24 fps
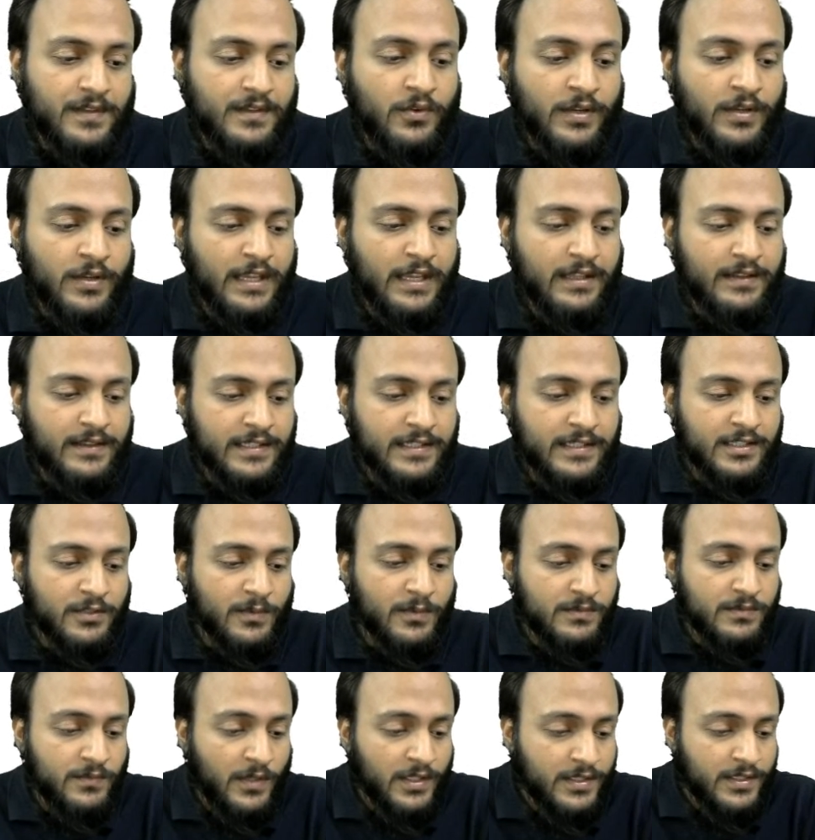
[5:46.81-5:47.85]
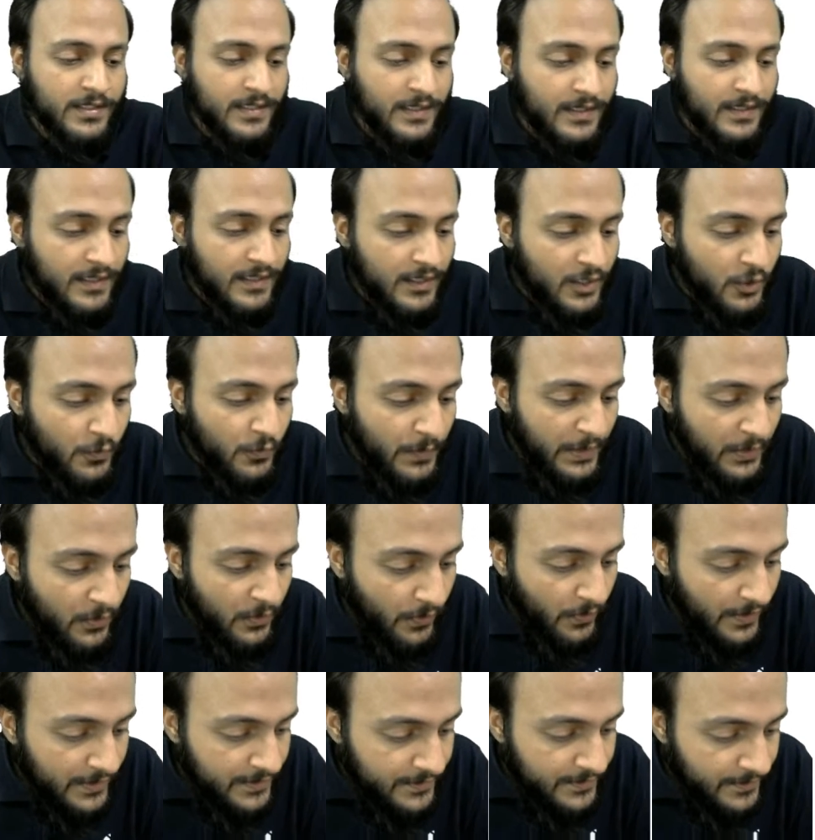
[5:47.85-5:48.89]
Okay, this was what we
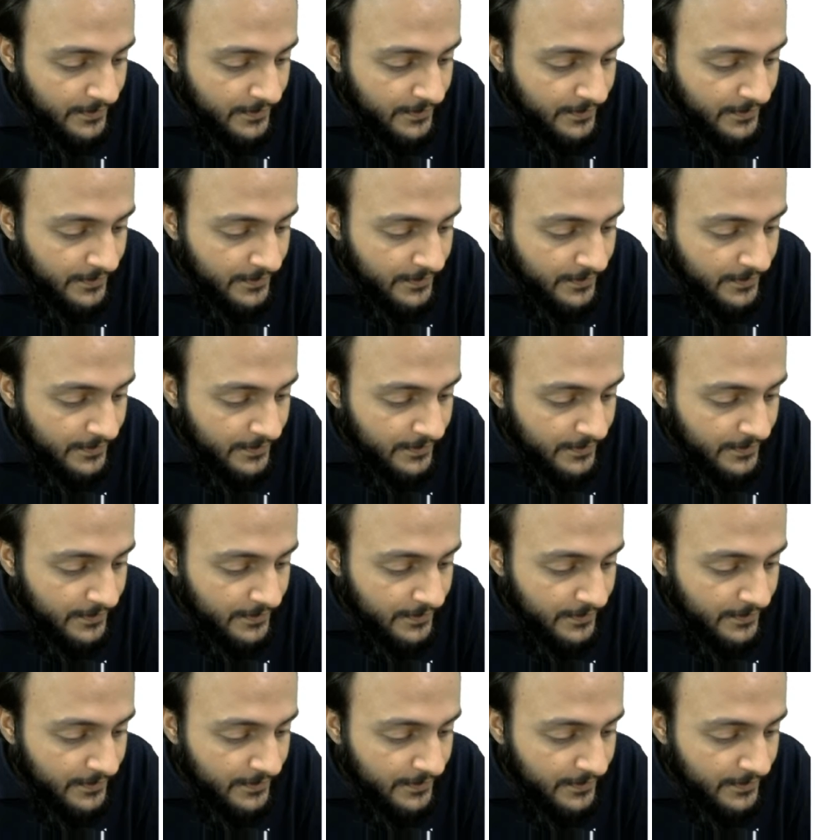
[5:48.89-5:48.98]
know it.